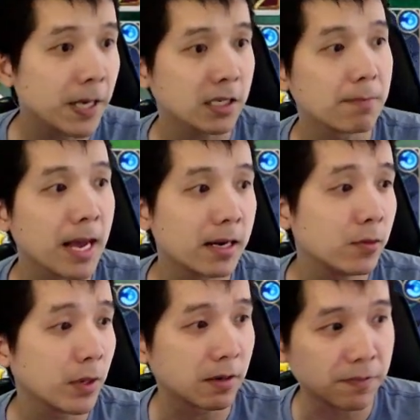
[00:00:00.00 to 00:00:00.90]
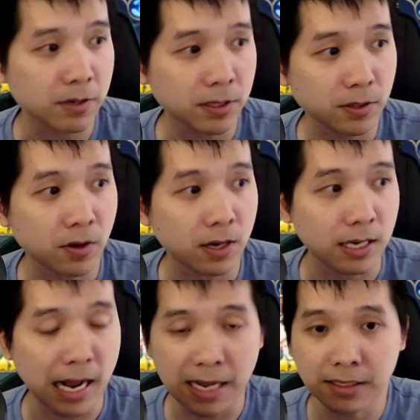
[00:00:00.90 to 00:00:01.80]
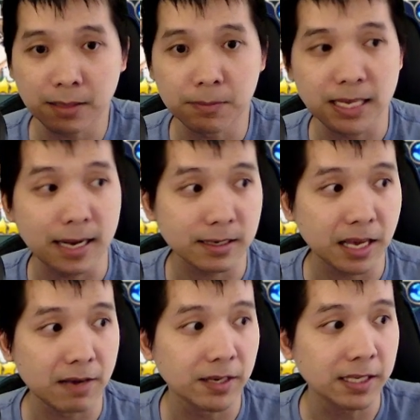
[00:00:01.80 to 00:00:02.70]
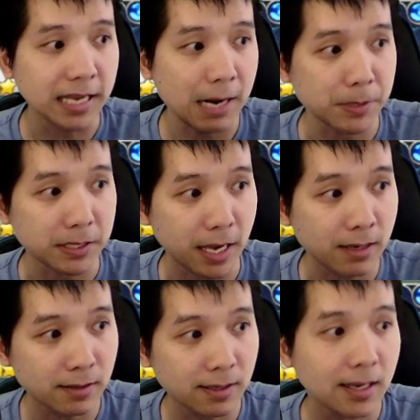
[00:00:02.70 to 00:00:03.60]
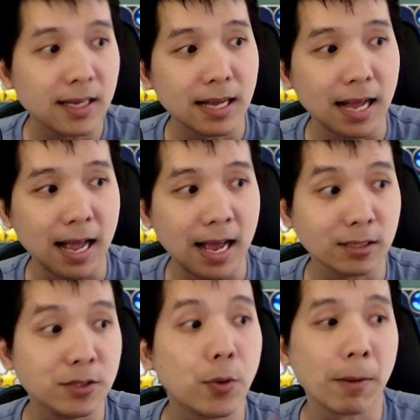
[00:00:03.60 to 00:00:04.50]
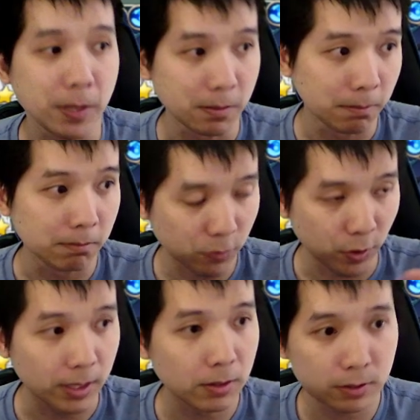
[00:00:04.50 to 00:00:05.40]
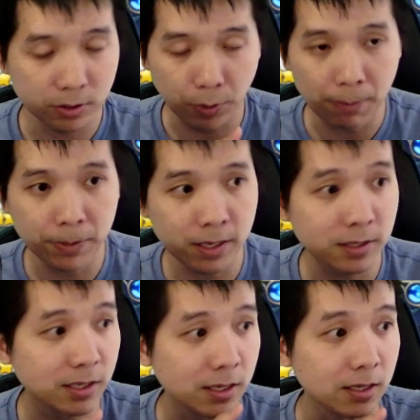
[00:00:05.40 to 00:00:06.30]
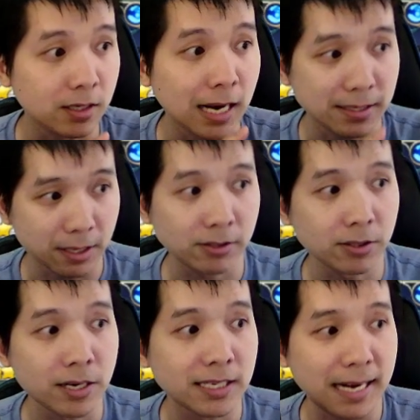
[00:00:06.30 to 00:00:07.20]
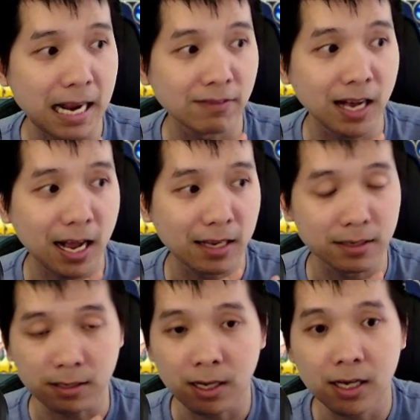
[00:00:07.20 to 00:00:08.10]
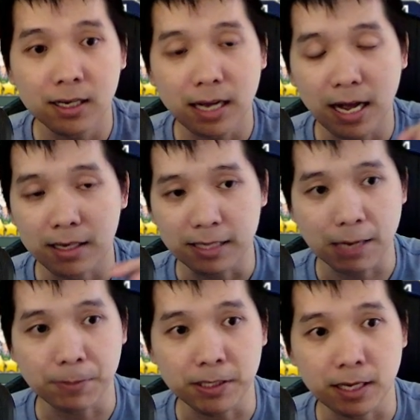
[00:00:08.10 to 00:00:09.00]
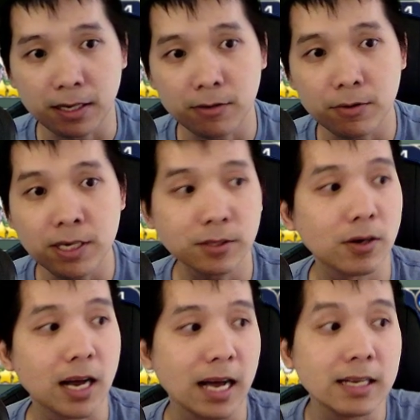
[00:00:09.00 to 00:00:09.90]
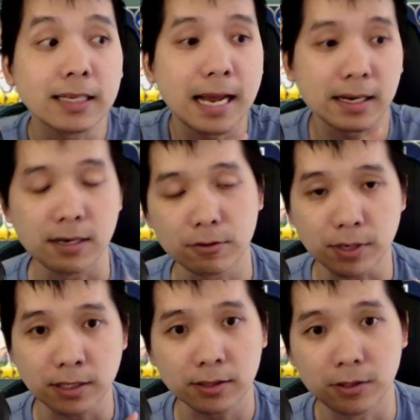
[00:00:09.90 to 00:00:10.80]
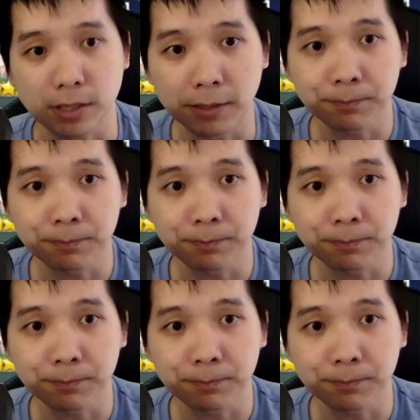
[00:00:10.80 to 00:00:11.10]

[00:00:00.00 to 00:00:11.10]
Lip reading: Commander, you want to focus on items that give attack percent and your weapon, right? Your weapon, your accessories that have a high attack percent increase or high attack increase, okay?